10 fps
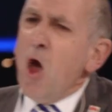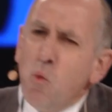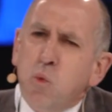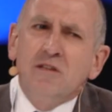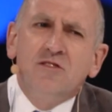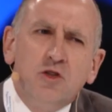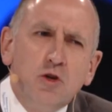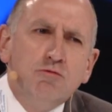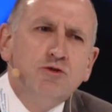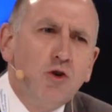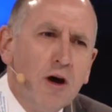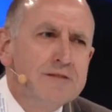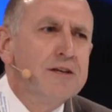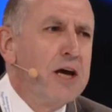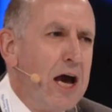We're still trying
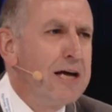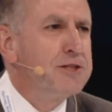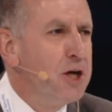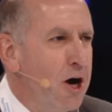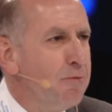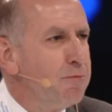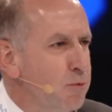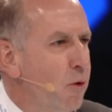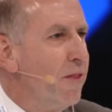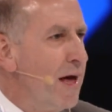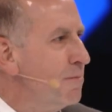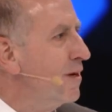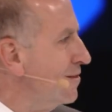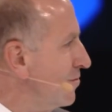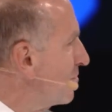to catch up with what that
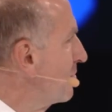means.